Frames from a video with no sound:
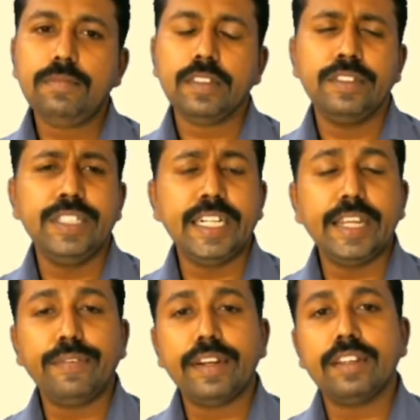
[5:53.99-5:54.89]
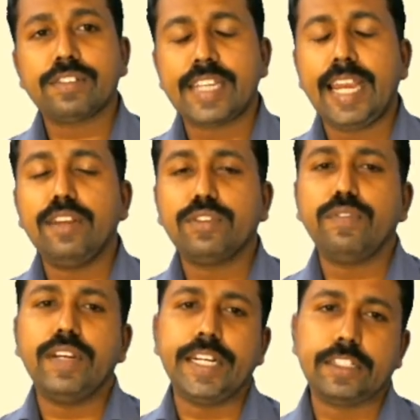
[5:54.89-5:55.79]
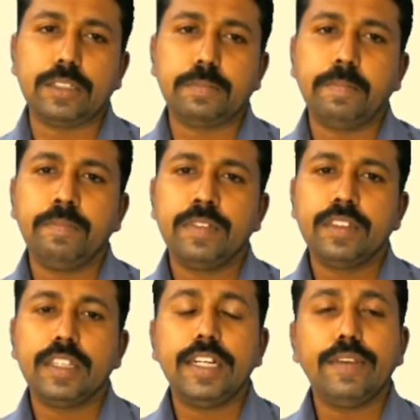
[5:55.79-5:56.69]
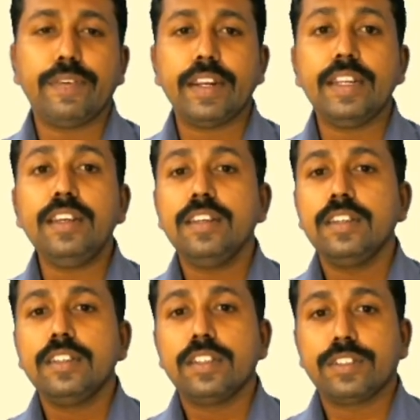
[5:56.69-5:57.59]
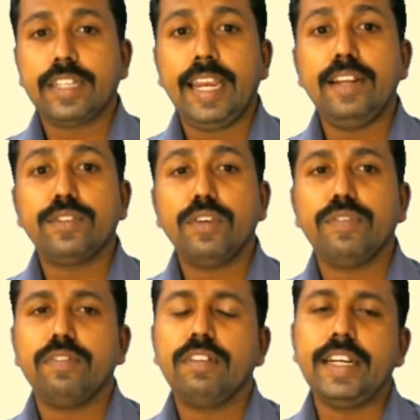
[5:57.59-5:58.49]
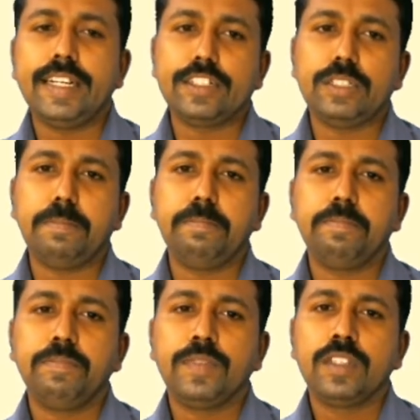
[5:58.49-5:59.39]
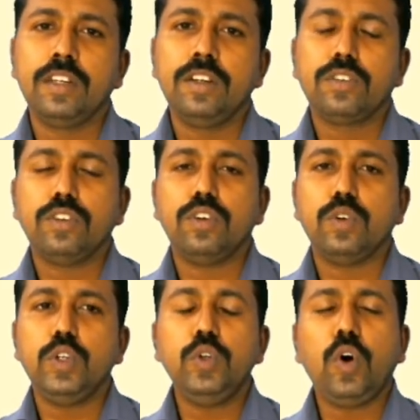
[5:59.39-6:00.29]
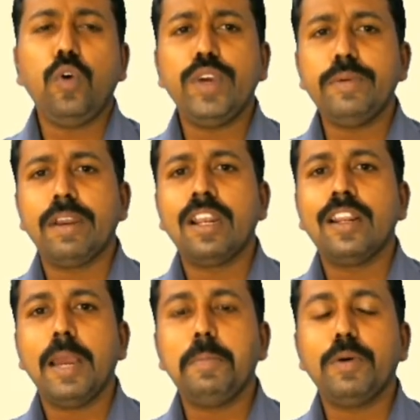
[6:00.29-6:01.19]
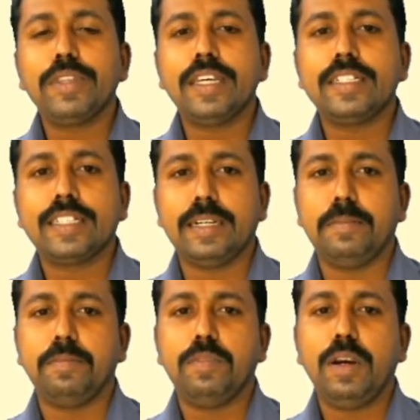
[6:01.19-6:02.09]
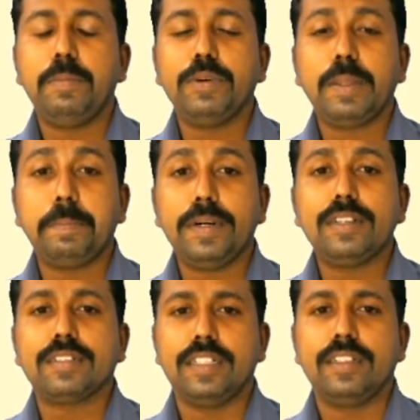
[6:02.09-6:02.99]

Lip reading: the different styles of leadership. The different styles of leadership. So you know very well about the term, about the person.